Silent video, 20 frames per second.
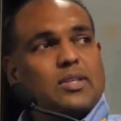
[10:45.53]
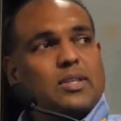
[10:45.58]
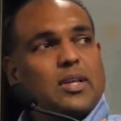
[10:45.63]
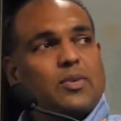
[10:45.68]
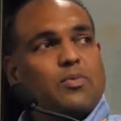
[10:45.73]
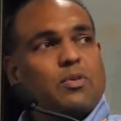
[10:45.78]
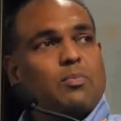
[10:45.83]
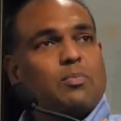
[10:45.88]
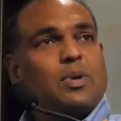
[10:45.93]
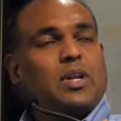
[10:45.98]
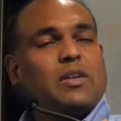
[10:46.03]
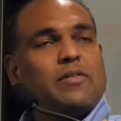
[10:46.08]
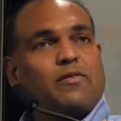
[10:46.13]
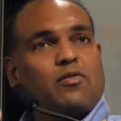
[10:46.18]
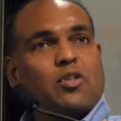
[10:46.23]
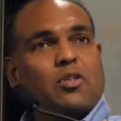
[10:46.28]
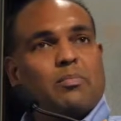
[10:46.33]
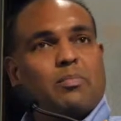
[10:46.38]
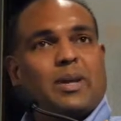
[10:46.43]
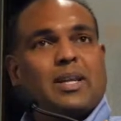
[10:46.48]
that were built
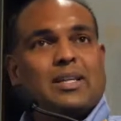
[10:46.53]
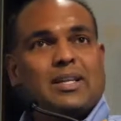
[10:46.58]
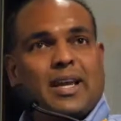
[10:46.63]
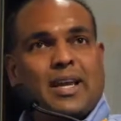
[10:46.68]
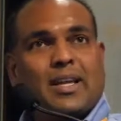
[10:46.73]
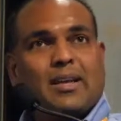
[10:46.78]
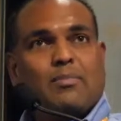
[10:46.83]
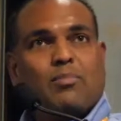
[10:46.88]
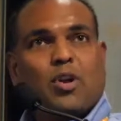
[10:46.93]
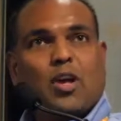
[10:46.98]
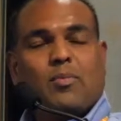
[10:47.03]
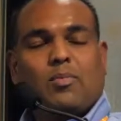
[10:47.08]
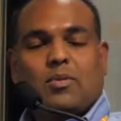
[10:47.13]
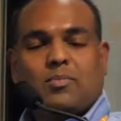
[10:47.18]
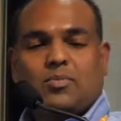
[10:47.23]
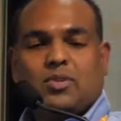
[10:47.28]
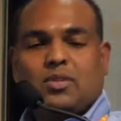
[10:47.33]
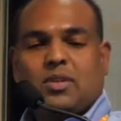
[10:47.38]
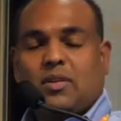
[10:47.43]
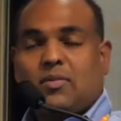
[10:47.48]
for the big data
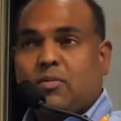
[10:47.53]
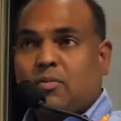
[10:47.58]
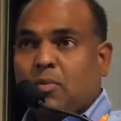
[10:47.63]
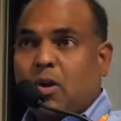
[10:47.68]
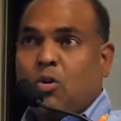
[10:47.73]
problems that were